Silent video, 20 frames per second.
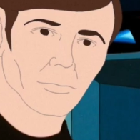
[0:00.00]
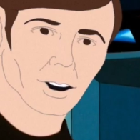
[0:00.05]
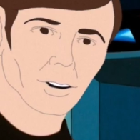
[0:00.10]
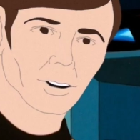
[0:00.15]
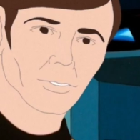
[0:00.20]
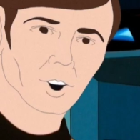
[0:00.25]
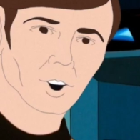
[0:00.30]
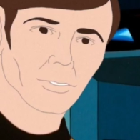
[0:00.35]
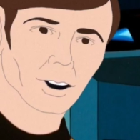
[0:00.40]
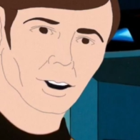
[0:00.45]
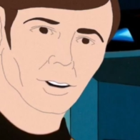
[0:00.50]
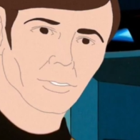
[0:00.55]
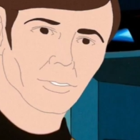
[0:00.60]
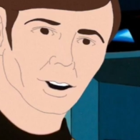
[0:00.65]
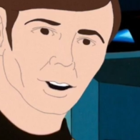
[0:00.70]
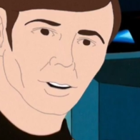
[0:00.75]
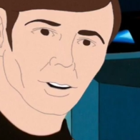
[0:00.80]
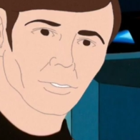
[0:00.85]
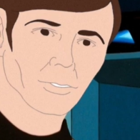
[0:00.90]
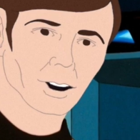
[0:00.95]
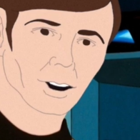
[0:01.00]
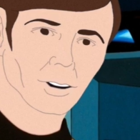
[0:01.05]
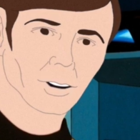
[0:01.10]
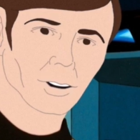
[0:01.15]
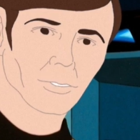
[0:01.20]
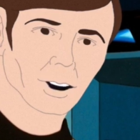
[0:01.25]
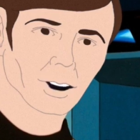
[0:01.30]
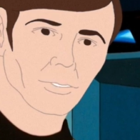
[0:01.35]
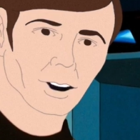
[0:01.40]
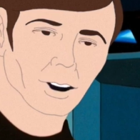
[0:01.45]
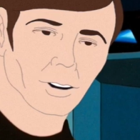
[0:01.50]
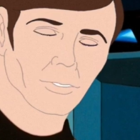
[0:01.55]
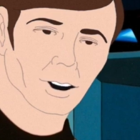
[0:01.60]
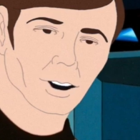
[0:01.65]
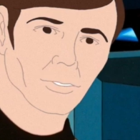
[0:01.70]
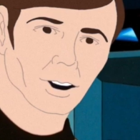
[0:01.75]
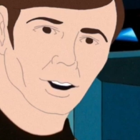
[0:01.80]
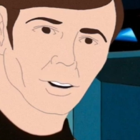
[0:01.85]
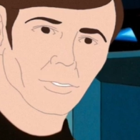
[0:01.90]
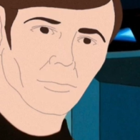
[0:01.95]
frequent searches is a great
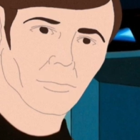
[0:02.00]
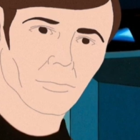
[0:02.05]
idea.